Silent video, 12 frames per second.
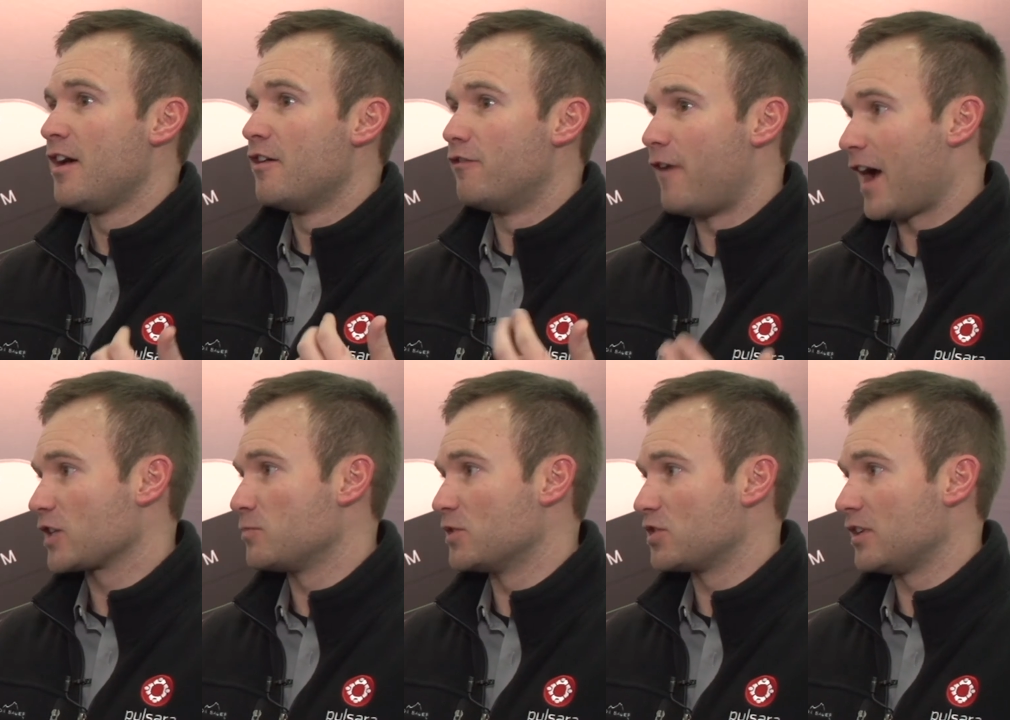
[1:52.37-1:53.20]

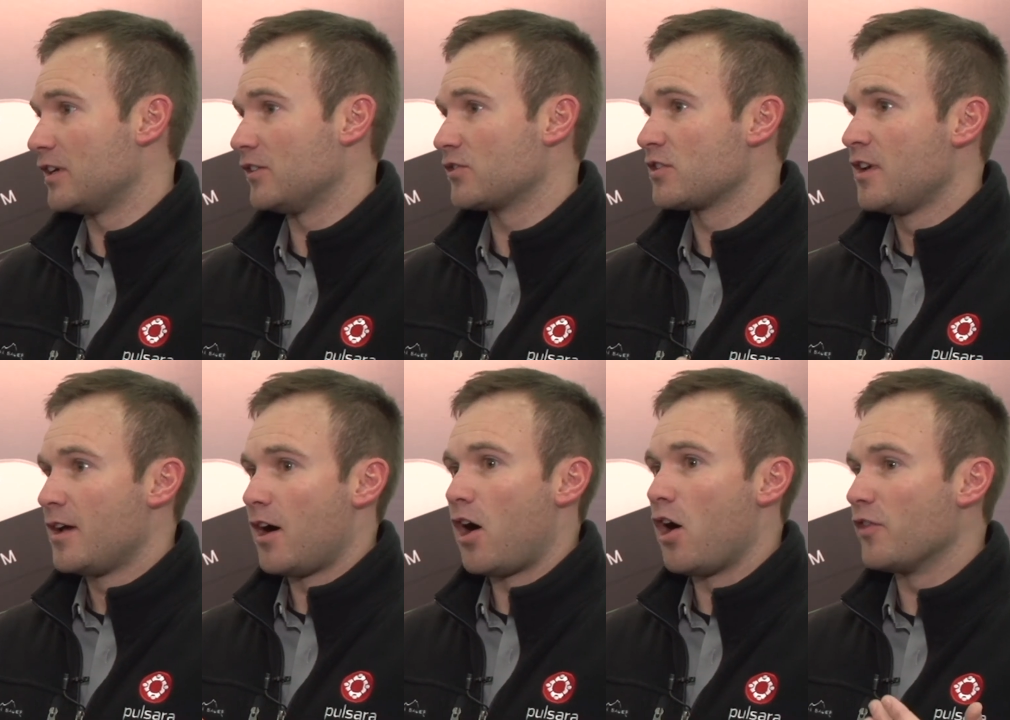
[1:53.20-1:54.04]
fax machines,
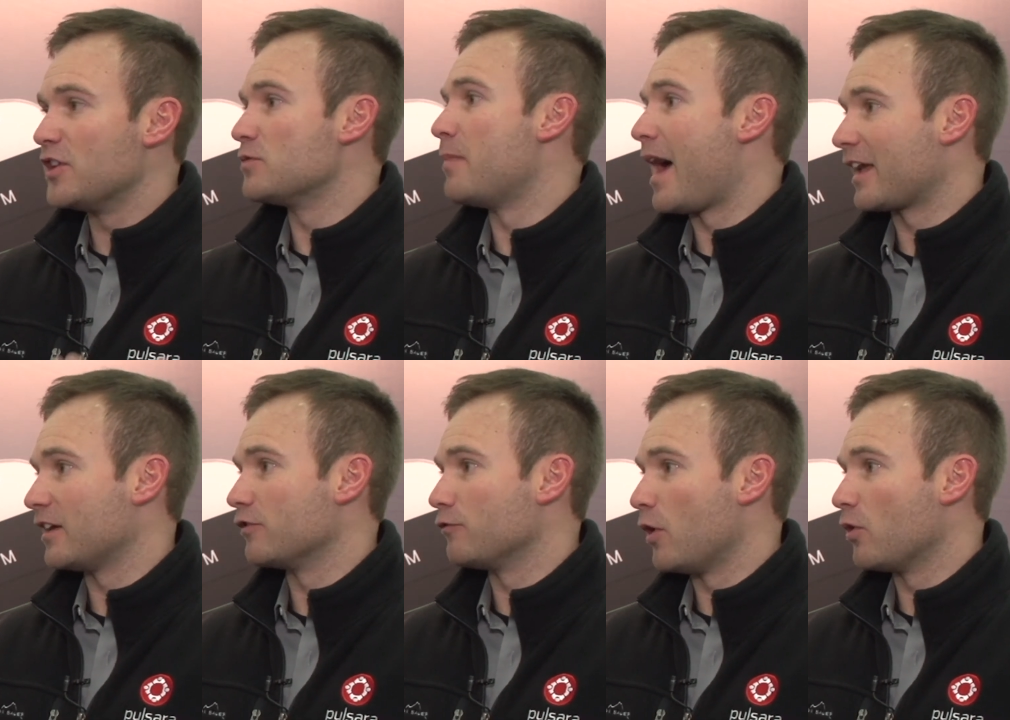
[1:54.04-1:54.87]
all these
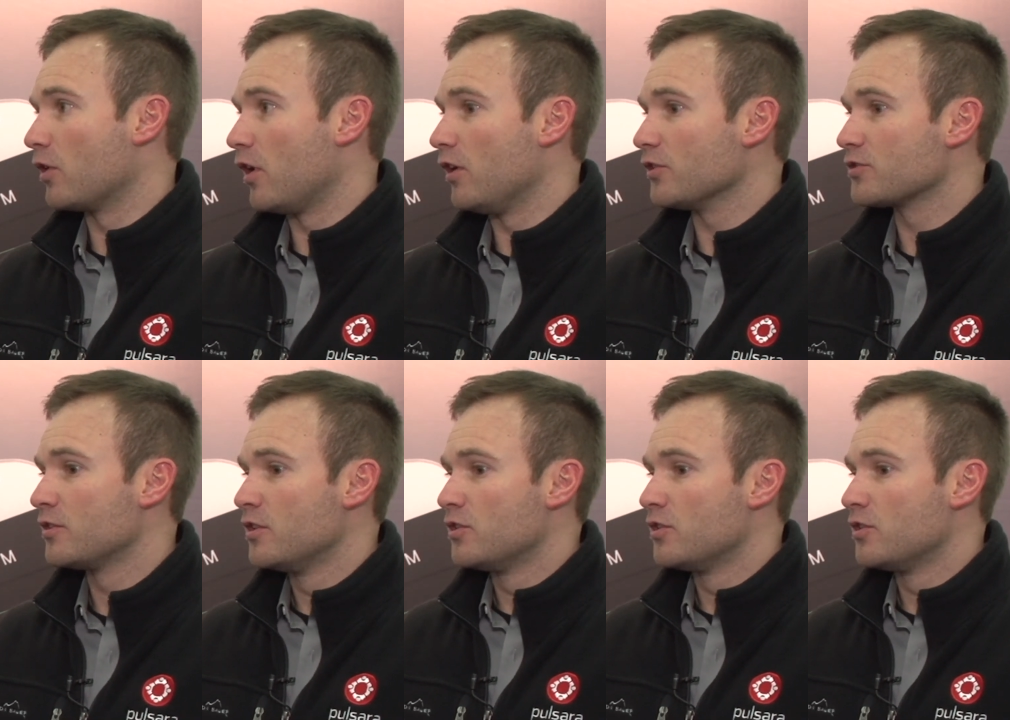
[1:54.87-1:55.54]
back-end phone calls.